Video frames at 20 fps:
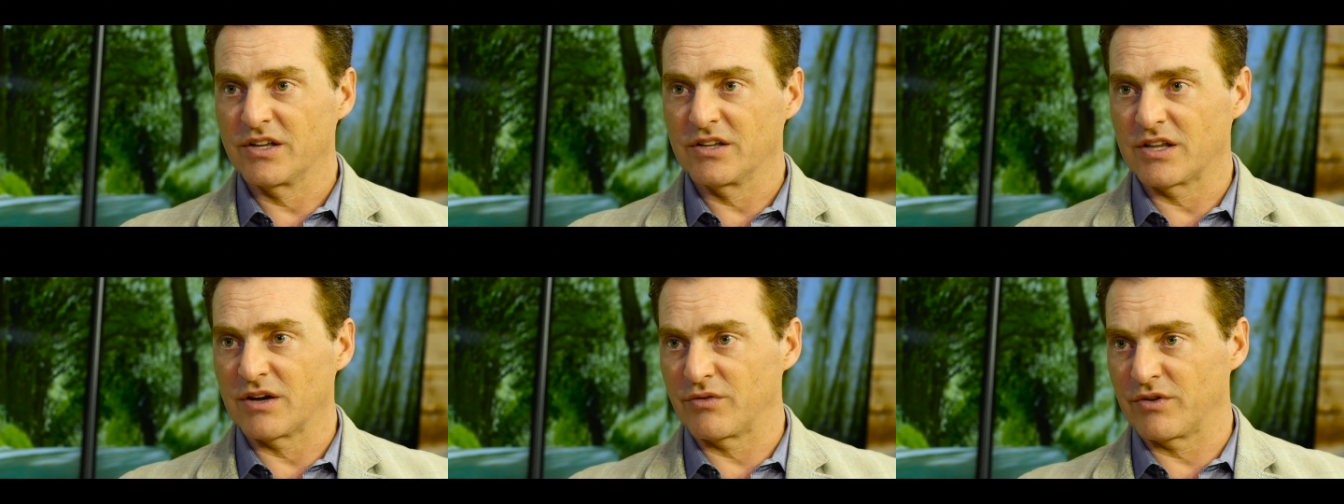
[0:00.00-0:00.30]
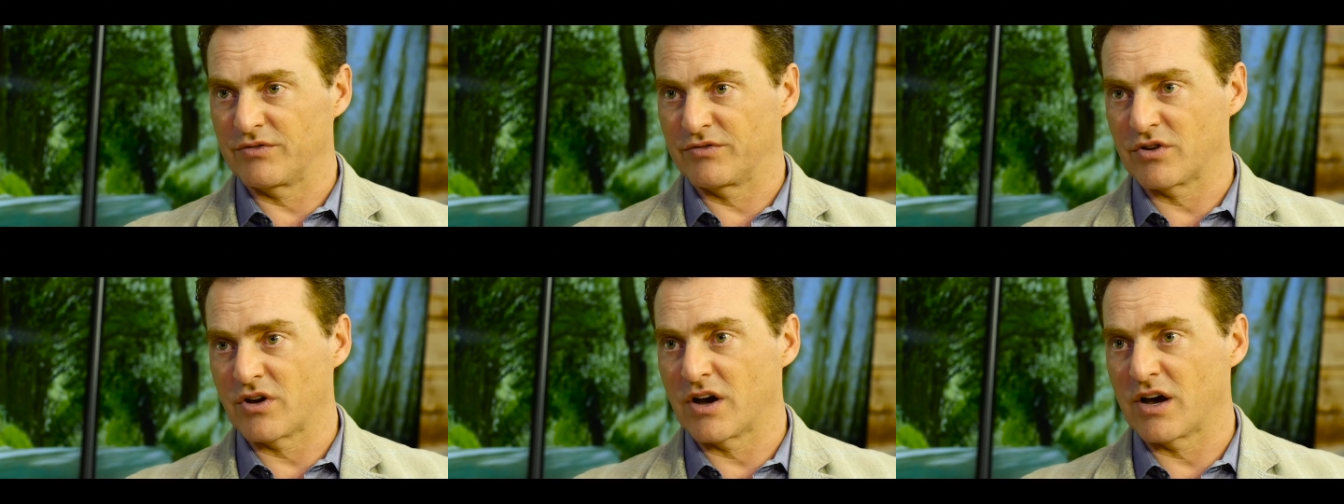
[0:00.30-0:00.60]
that
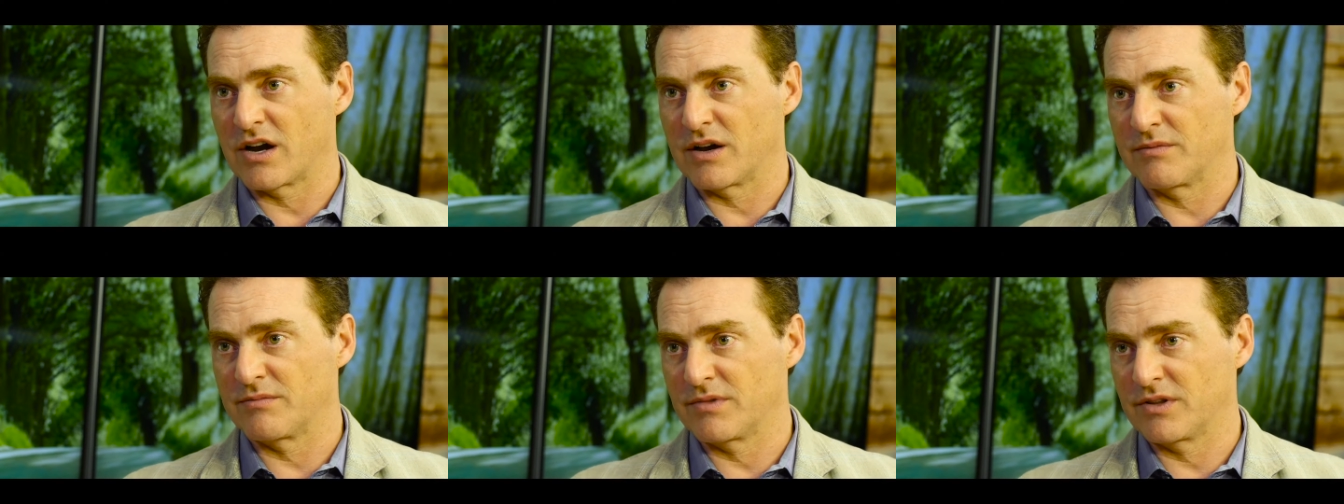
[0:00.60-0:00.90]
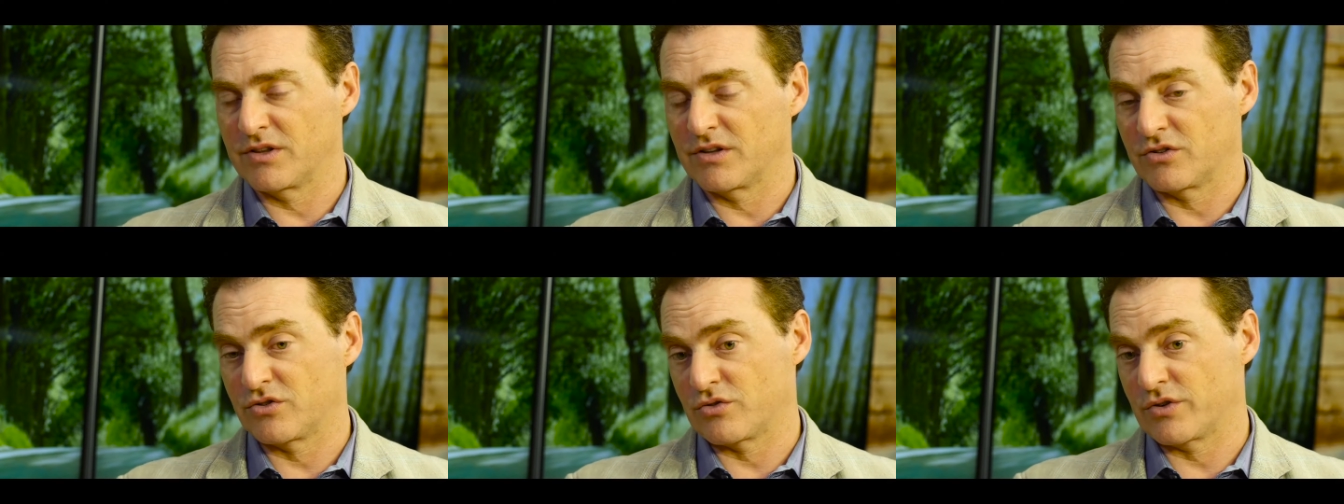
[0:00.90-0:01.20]
we taught them
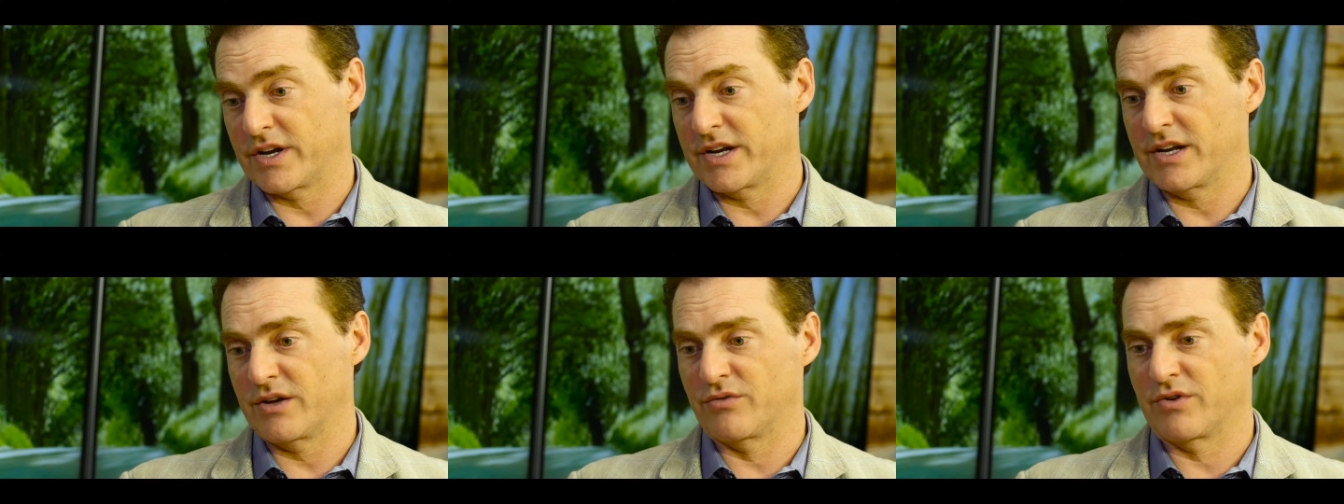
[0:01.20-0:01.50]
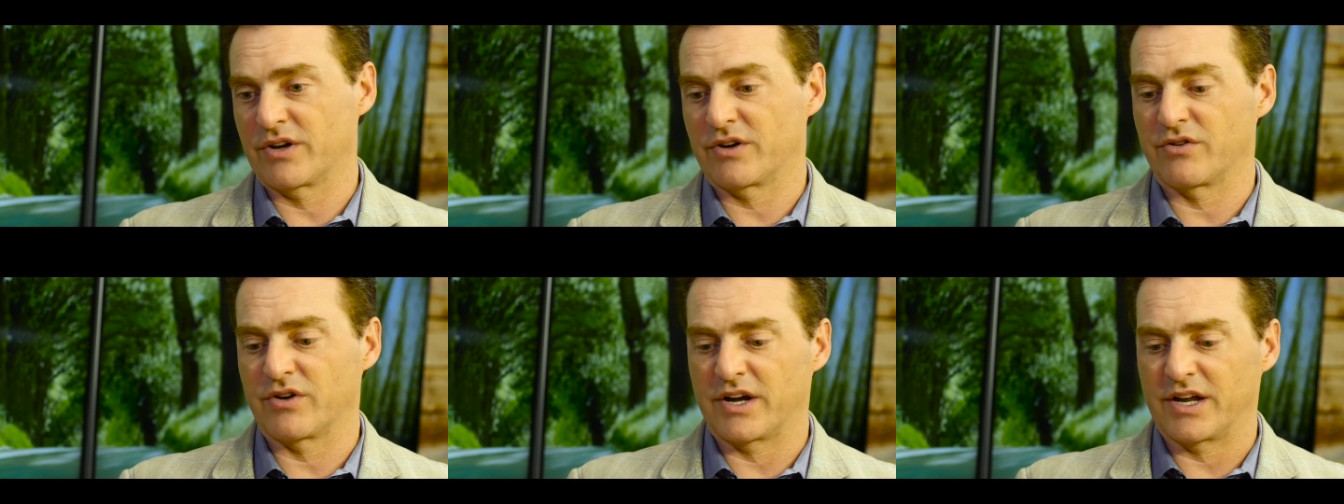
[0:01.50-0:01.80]
and the training
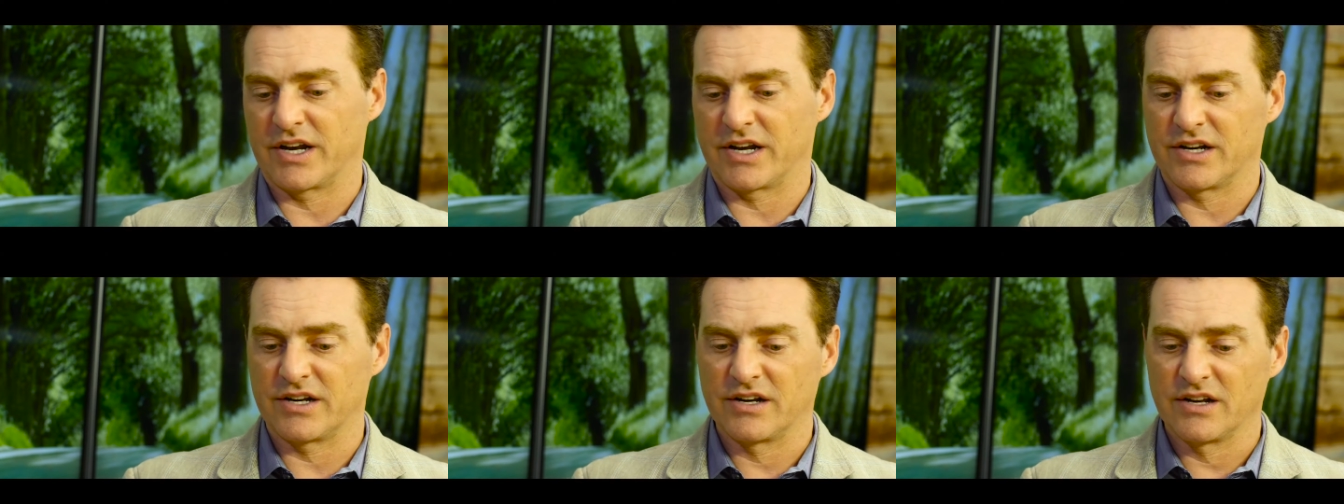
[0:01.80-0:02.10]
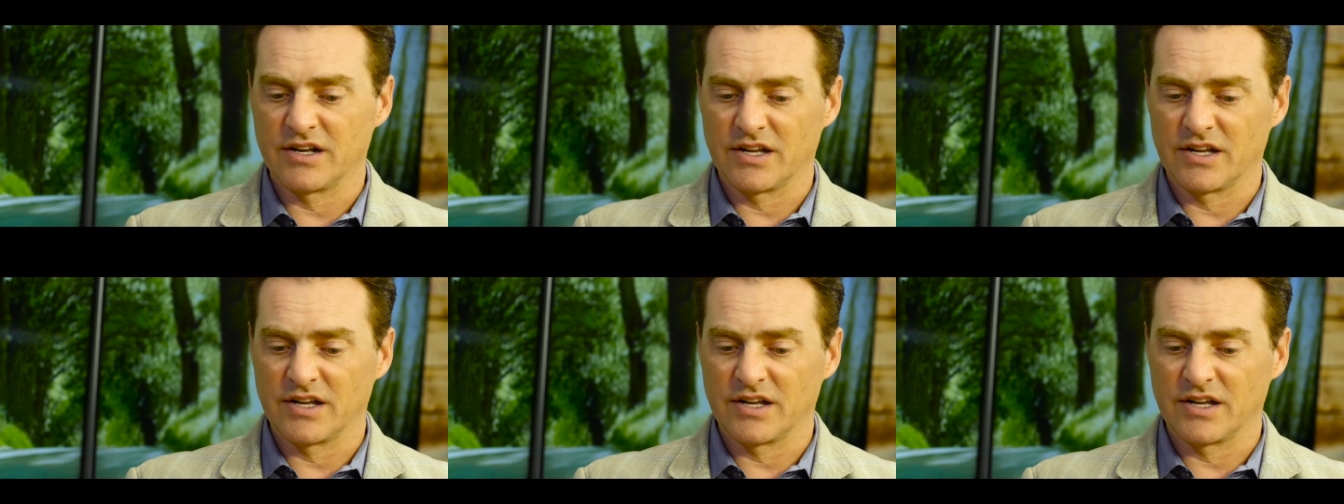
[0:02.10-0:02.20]
we created?"